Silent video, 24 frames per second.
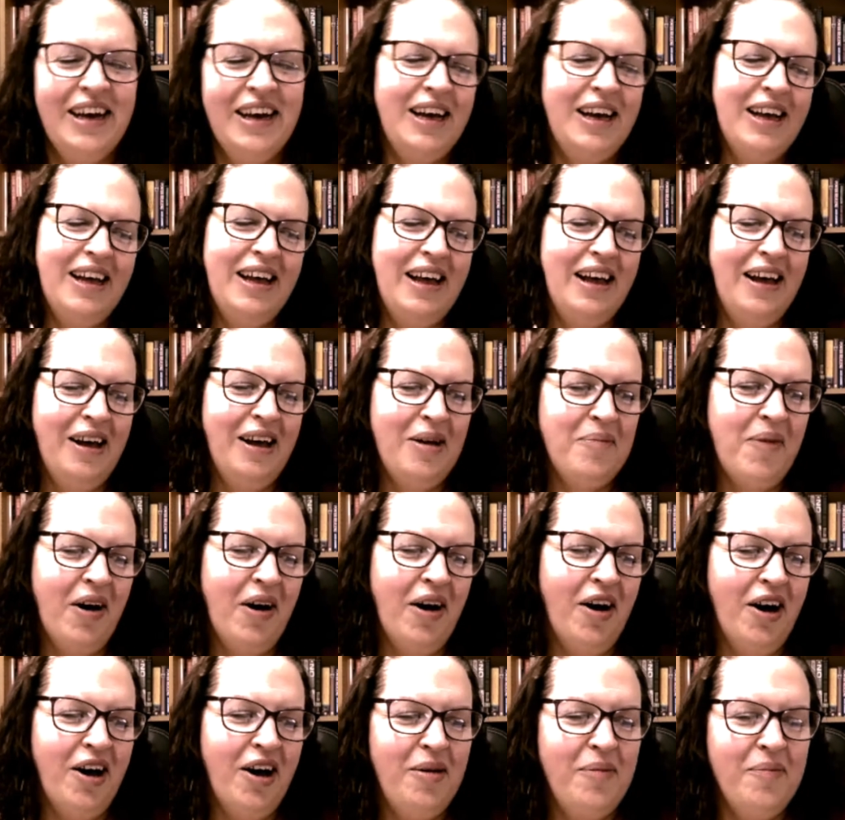
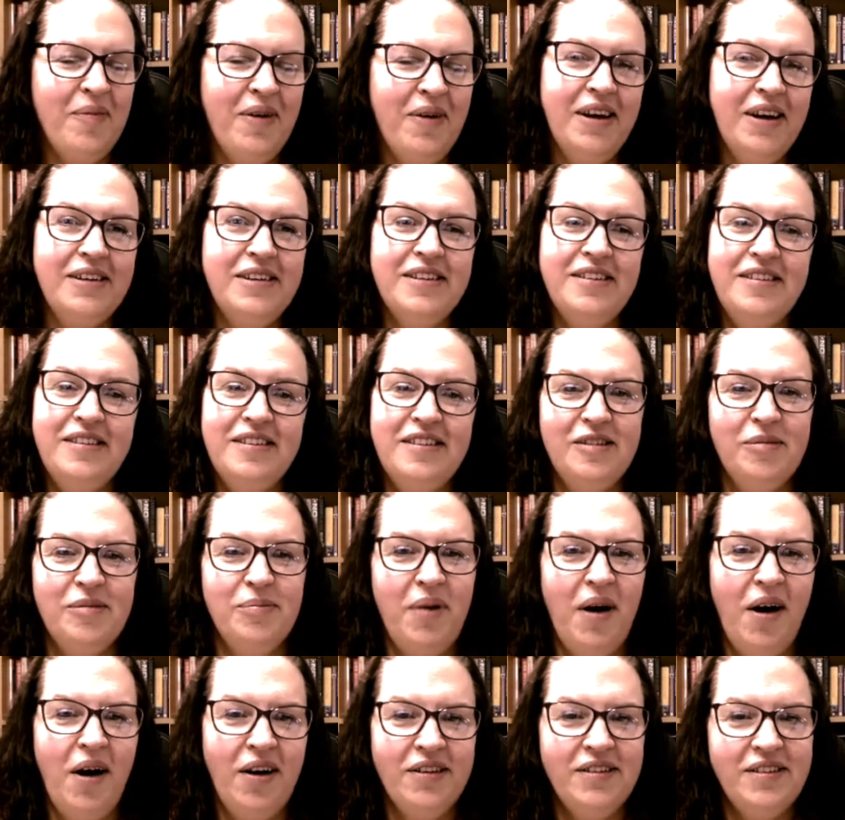I'm an assistant
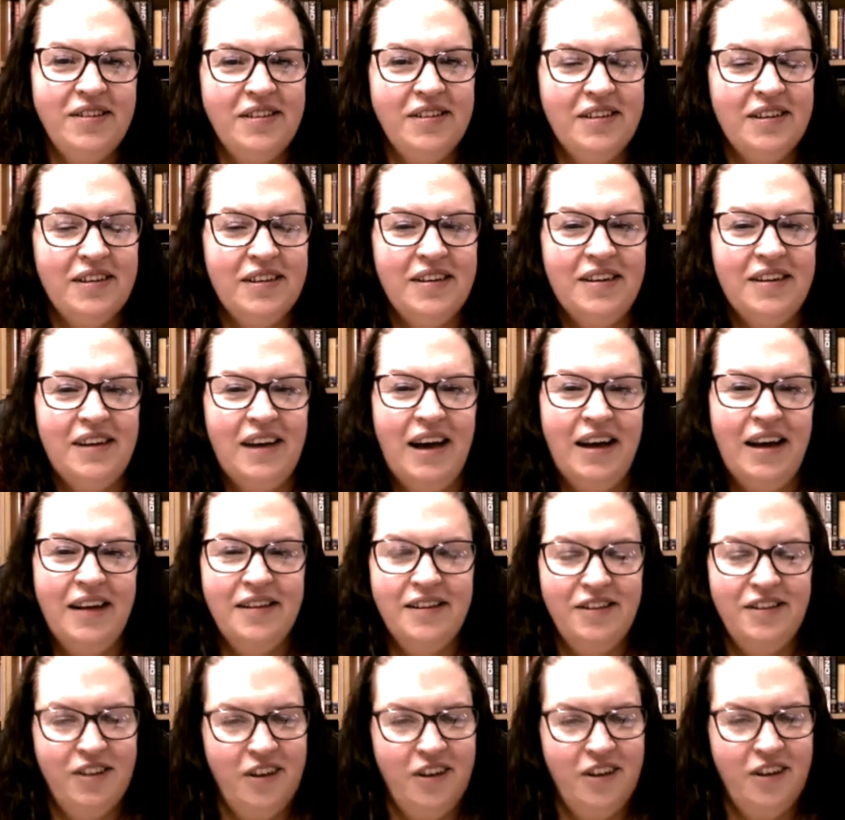pastor at the
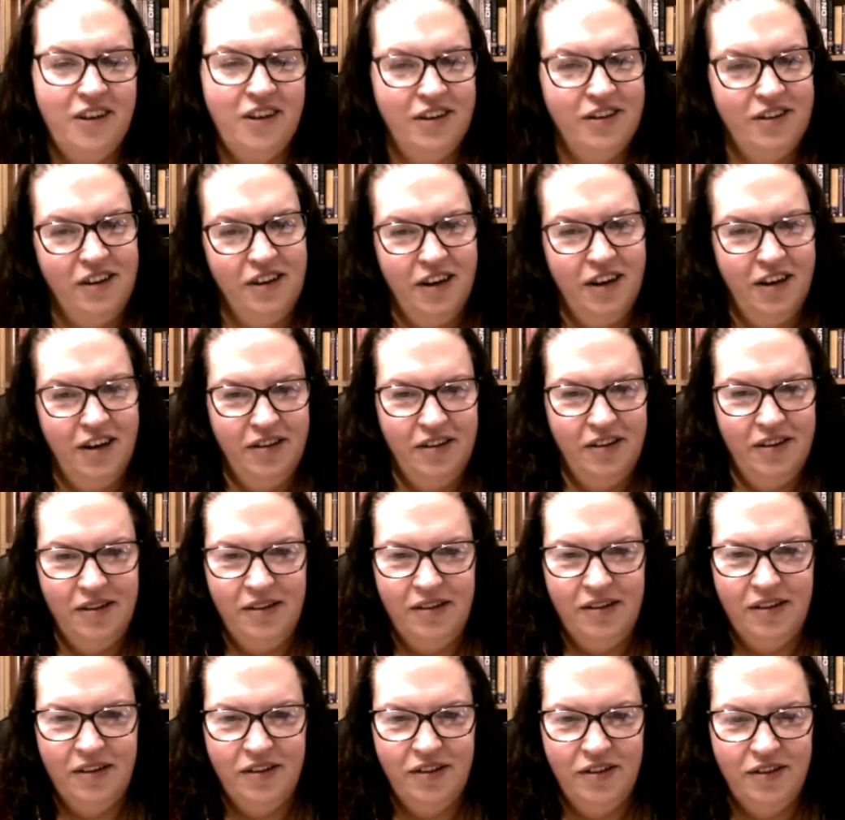church I go to,
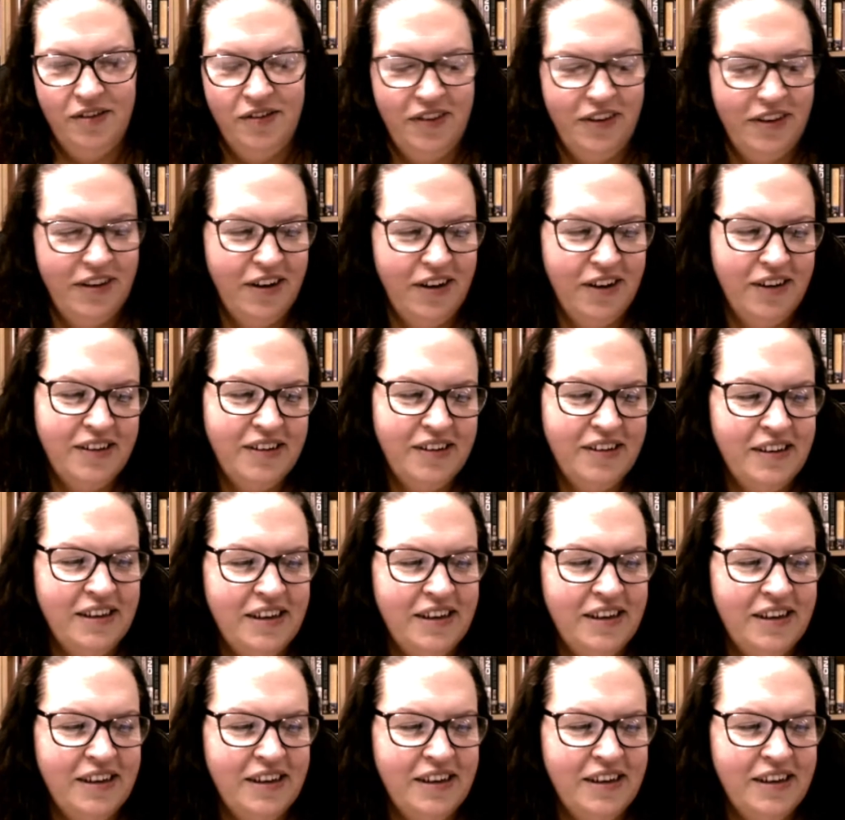Central Vineyard.